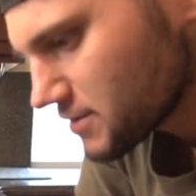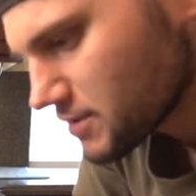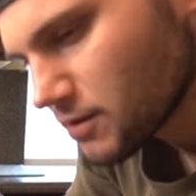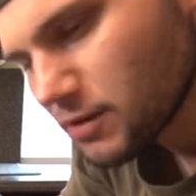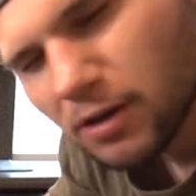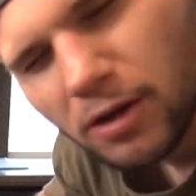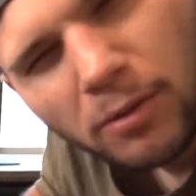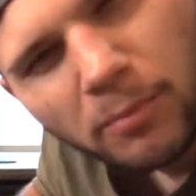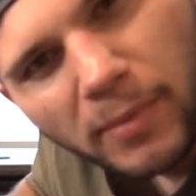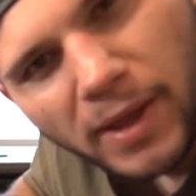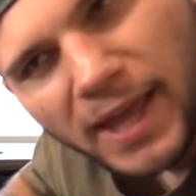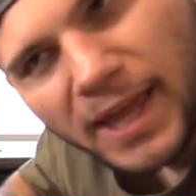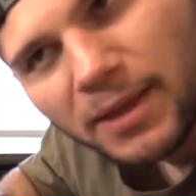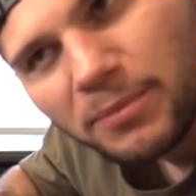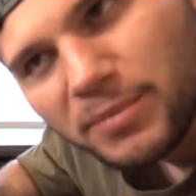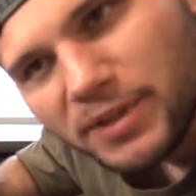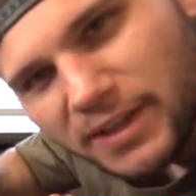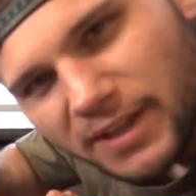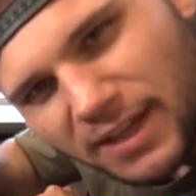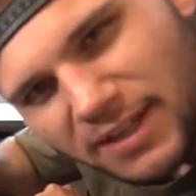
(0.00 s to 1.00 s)
some
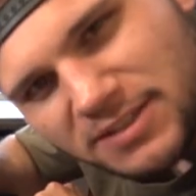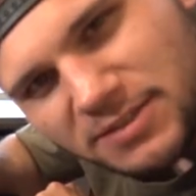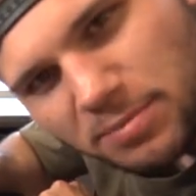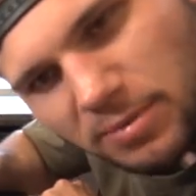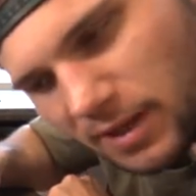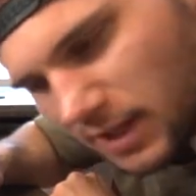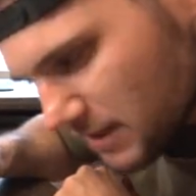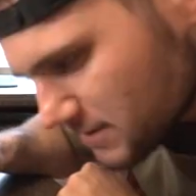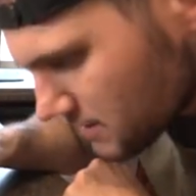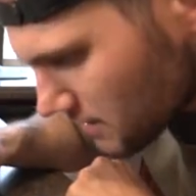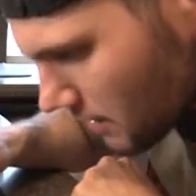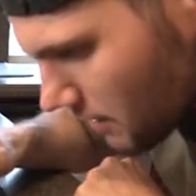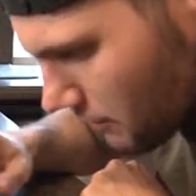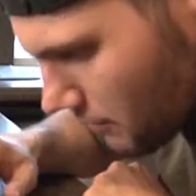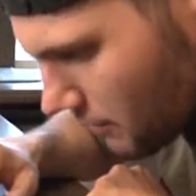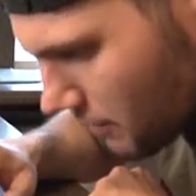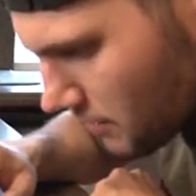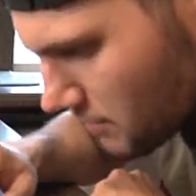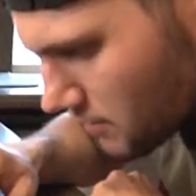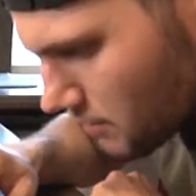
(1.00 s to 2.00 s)
ABS plastic I
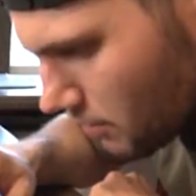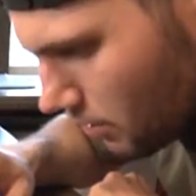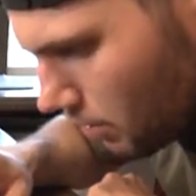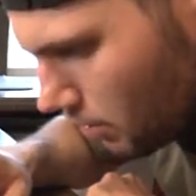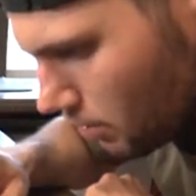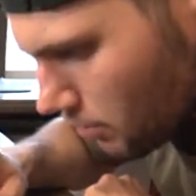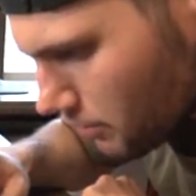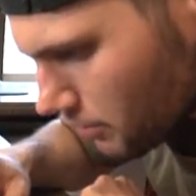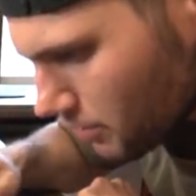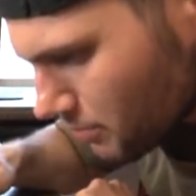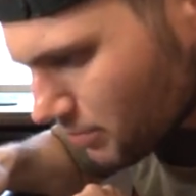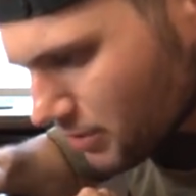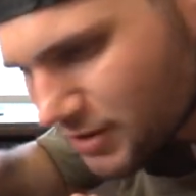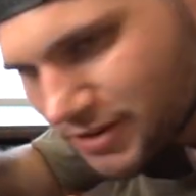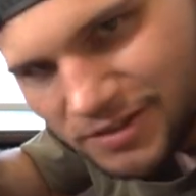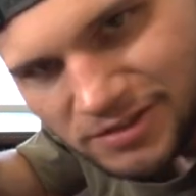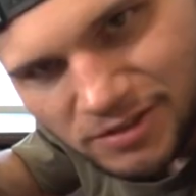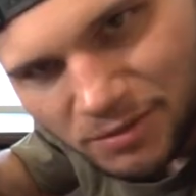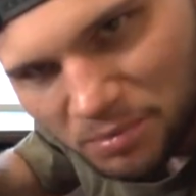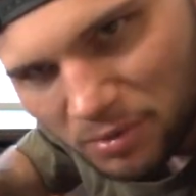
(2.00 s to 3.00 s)
think it's called. You can pick
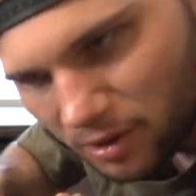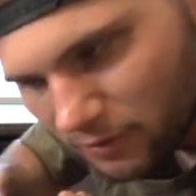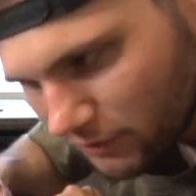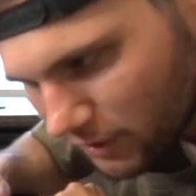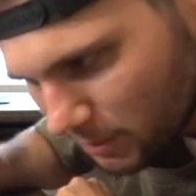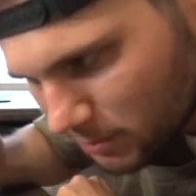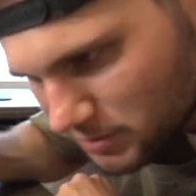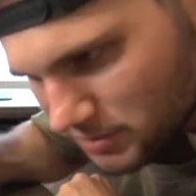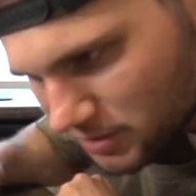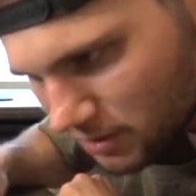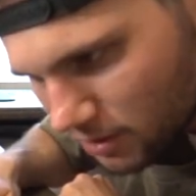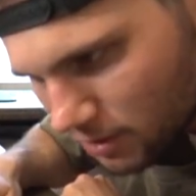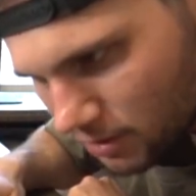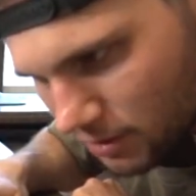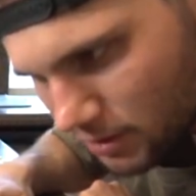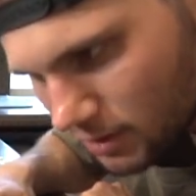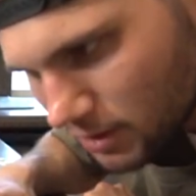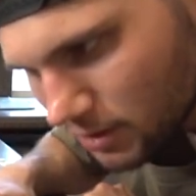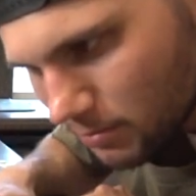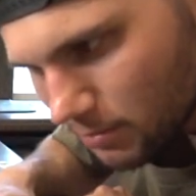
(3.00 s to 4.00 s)
this up off
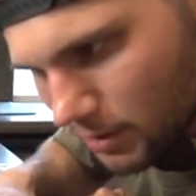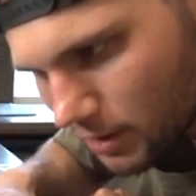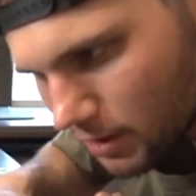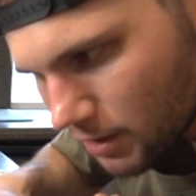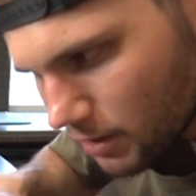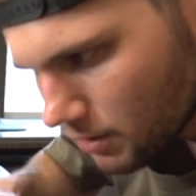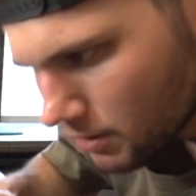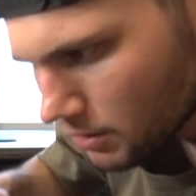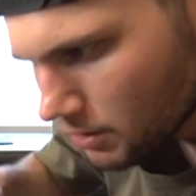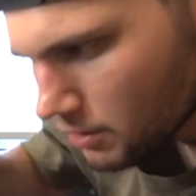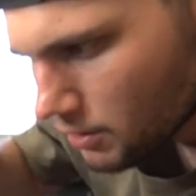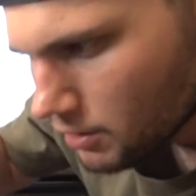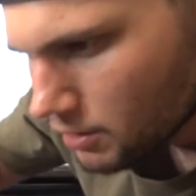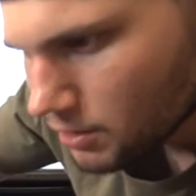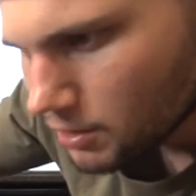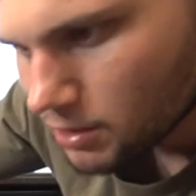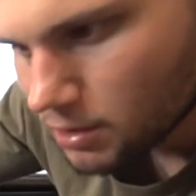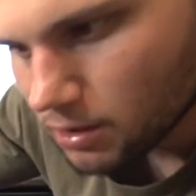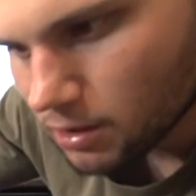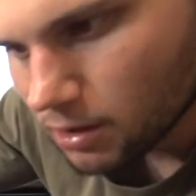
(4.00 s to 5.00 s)
Amazon, eBay,
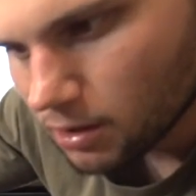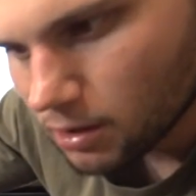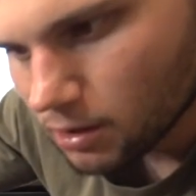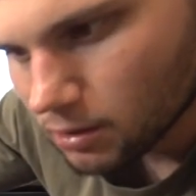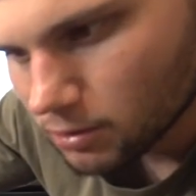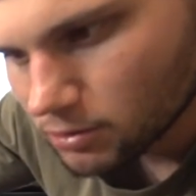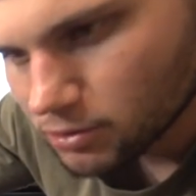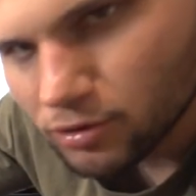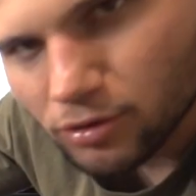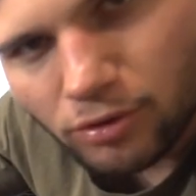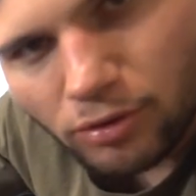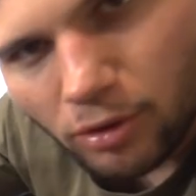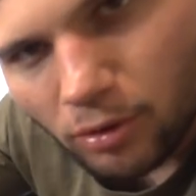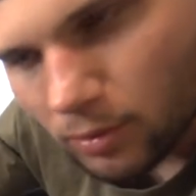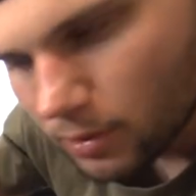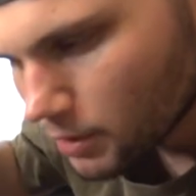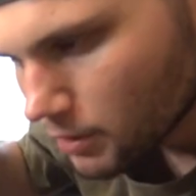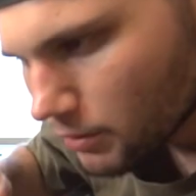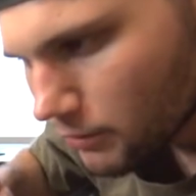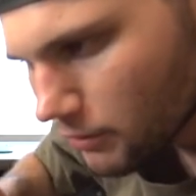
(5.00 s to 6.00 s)
uh, Google,
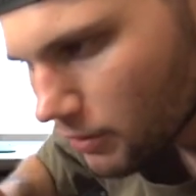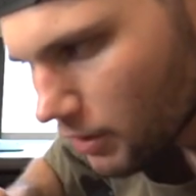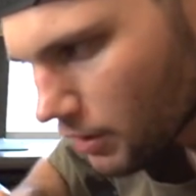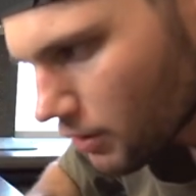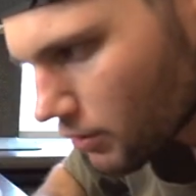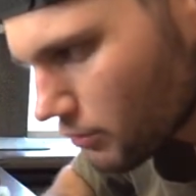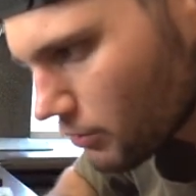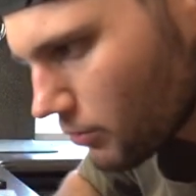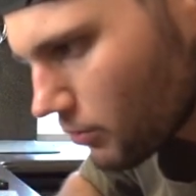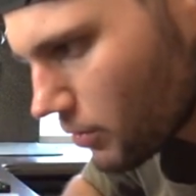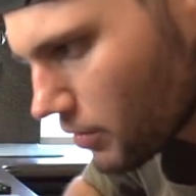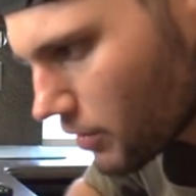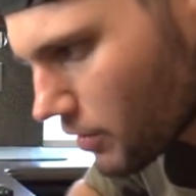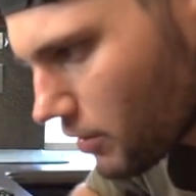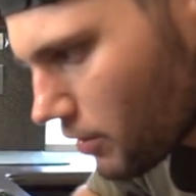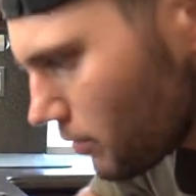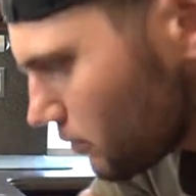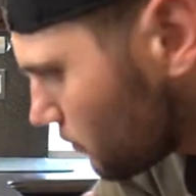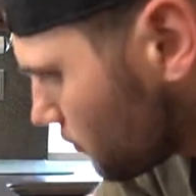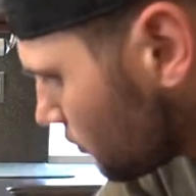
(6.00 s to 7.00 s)
wherever the hell you want to
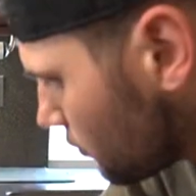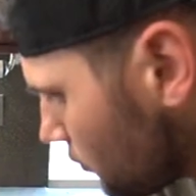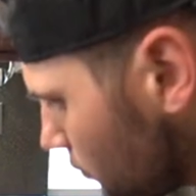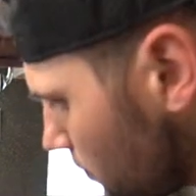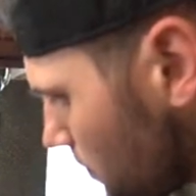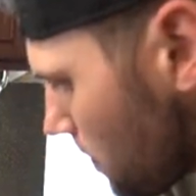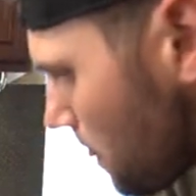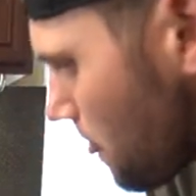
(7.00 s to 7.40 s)
go to.